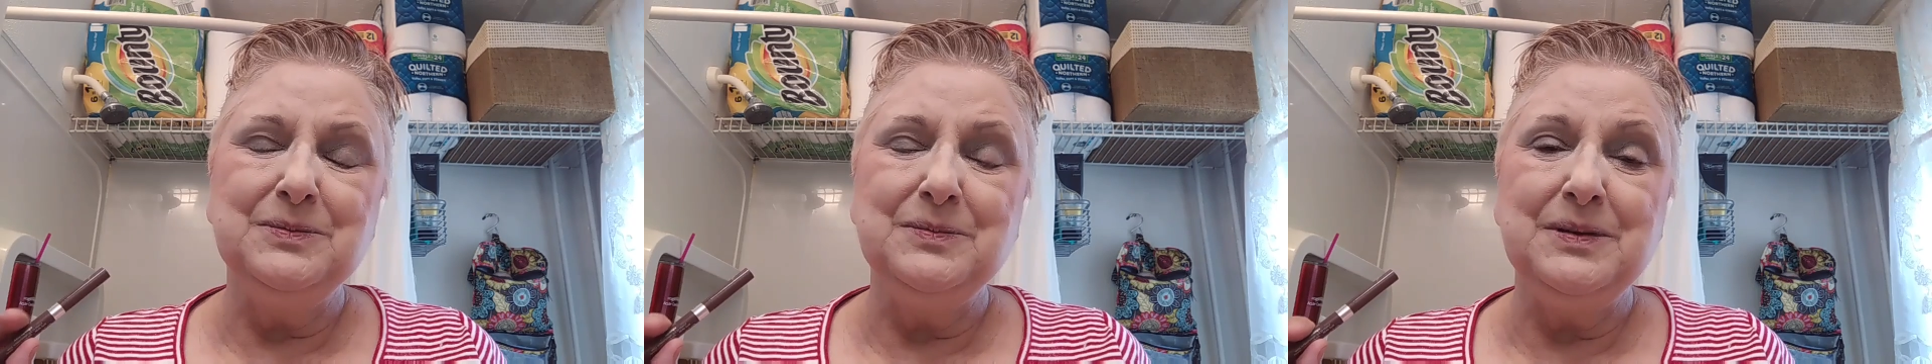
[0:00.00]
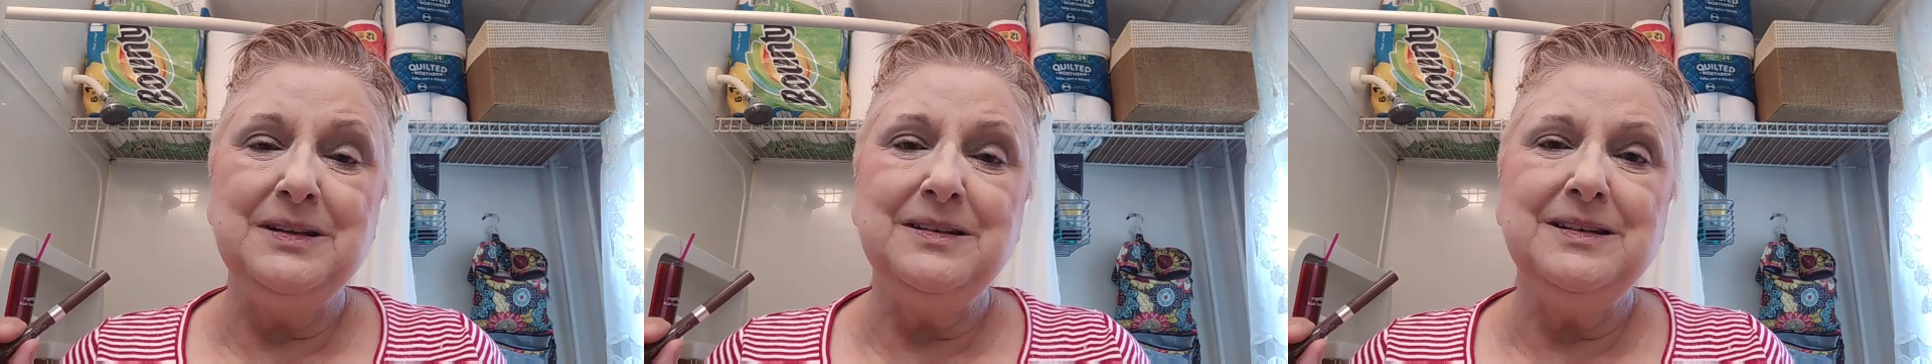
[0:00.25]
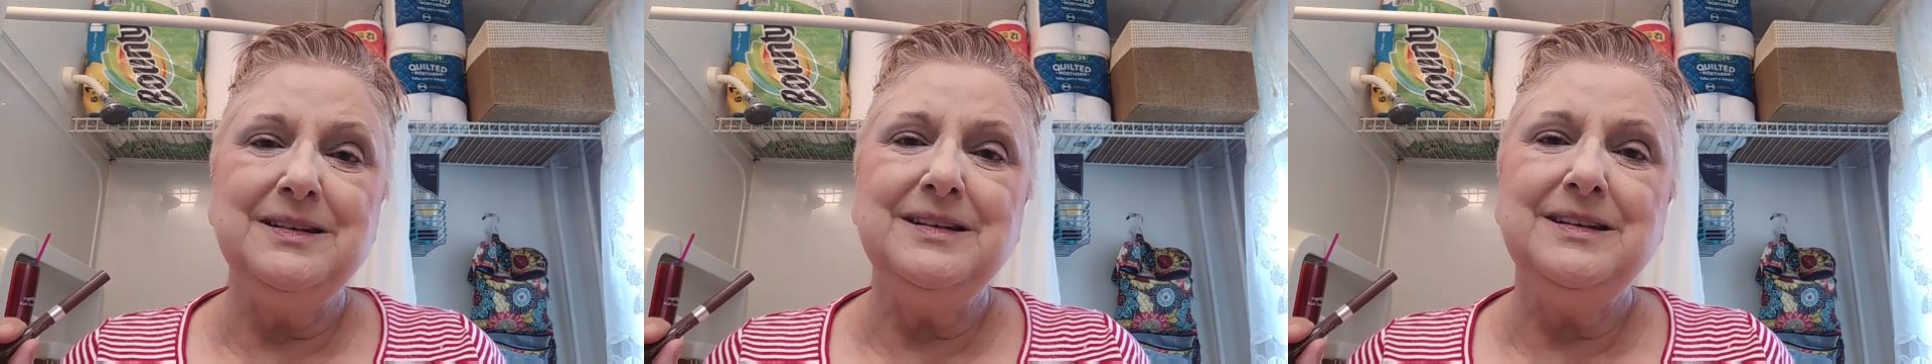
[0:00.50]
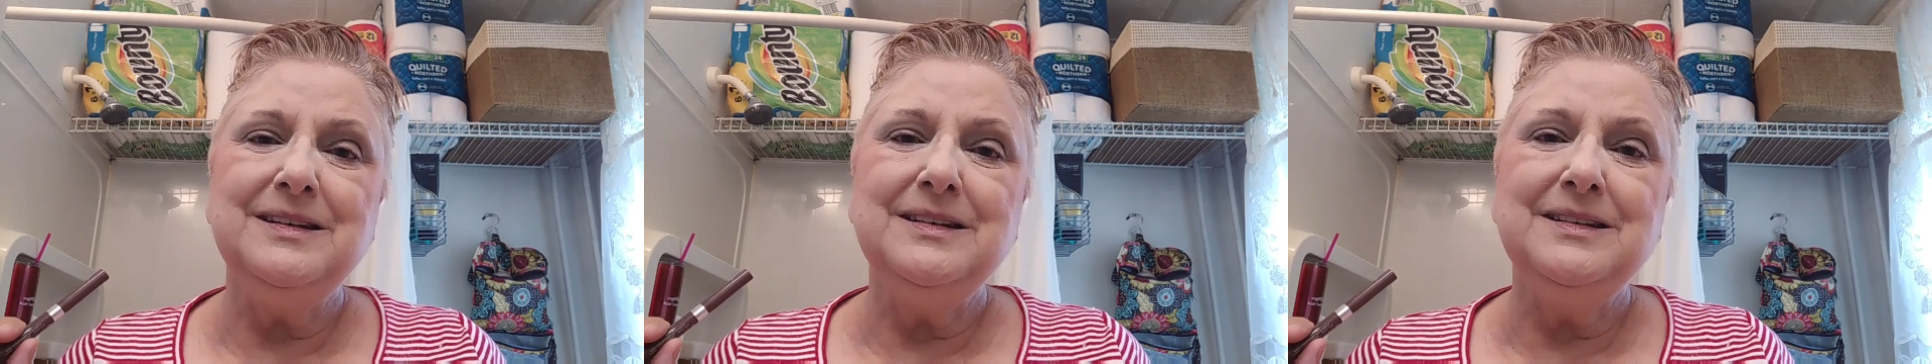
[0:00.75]
to
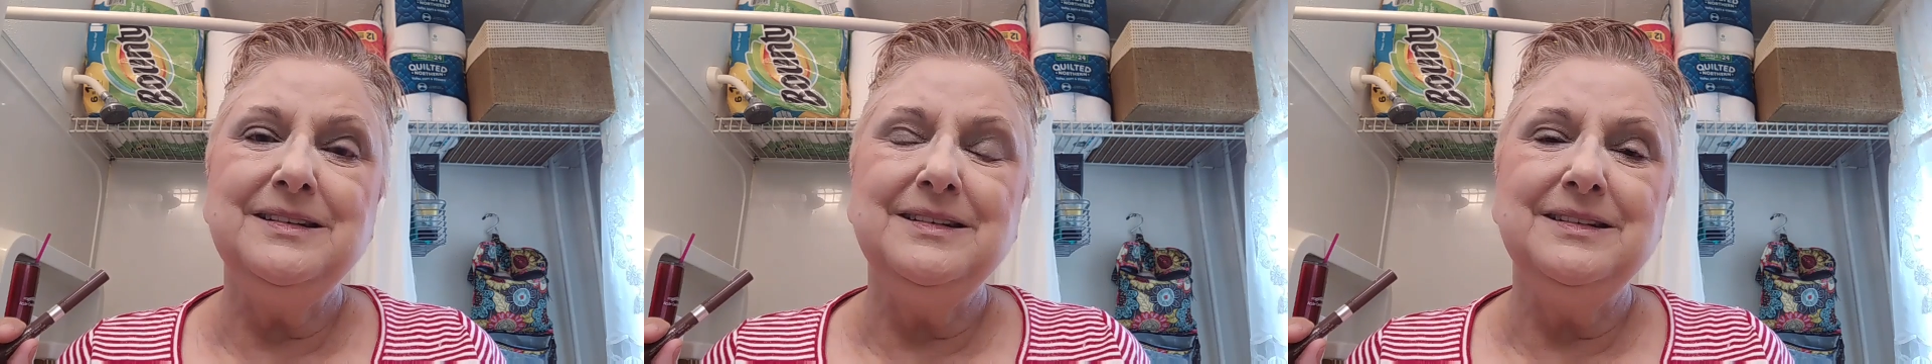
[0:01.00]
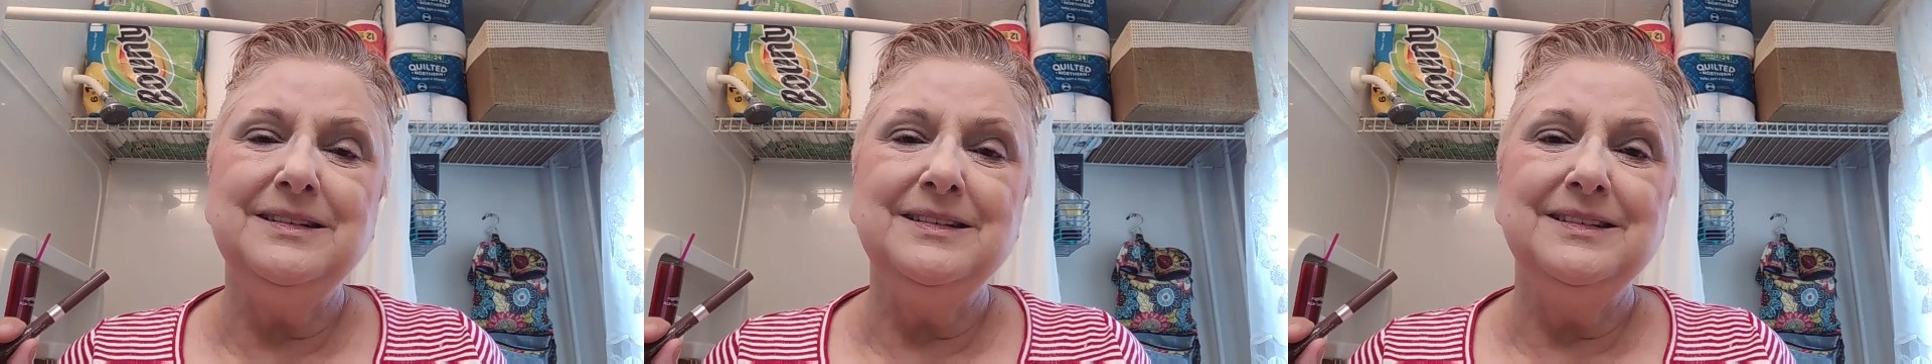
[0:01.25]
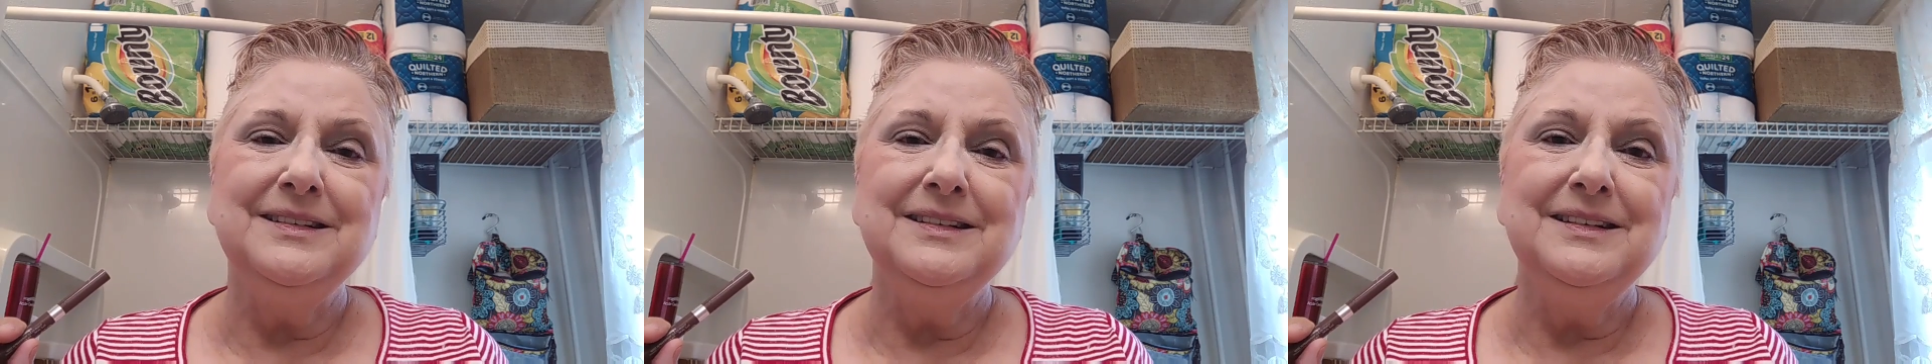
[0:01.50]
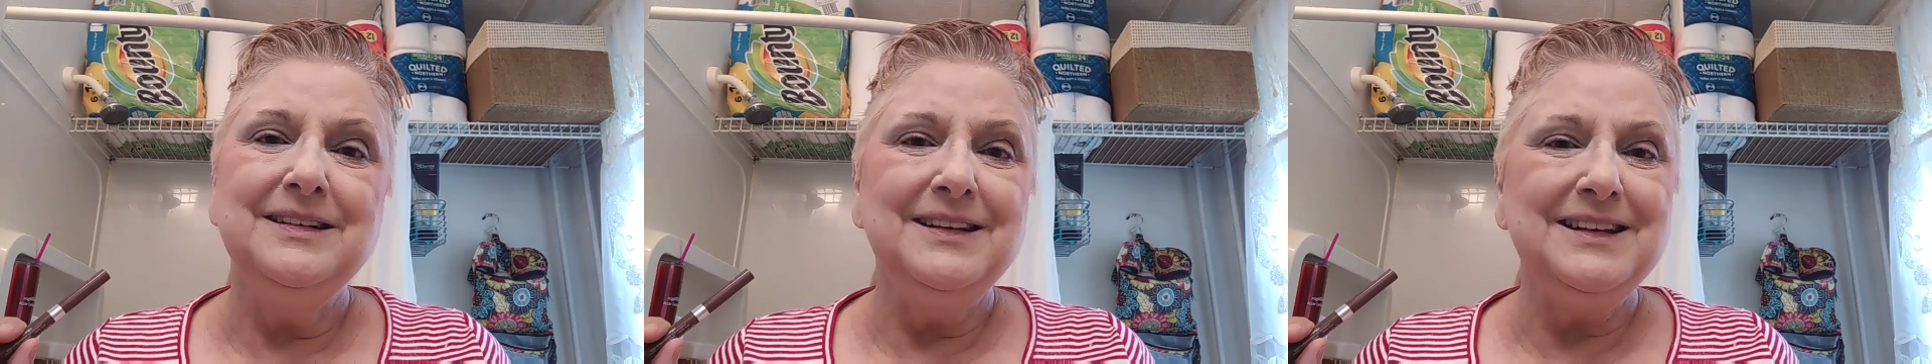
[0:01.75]
me.
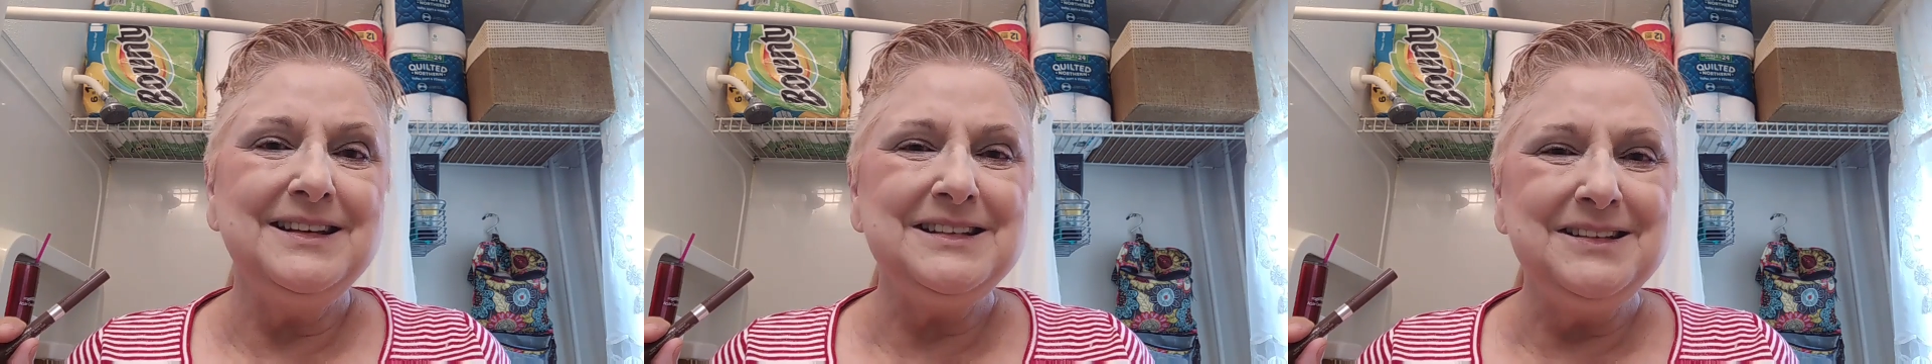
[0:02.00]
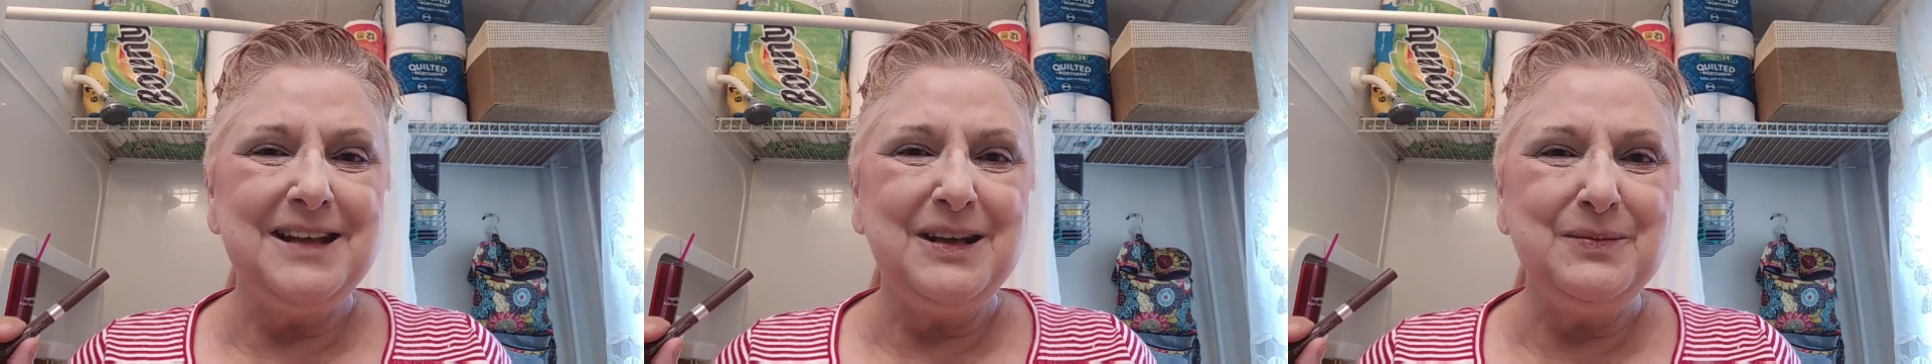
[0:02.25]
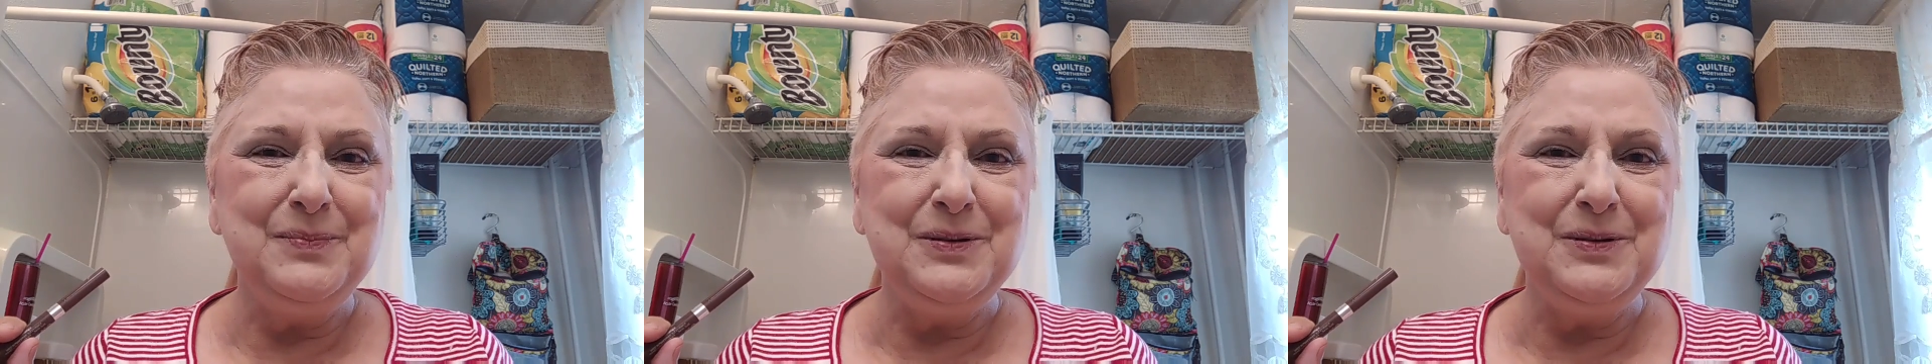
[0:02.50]
Isn't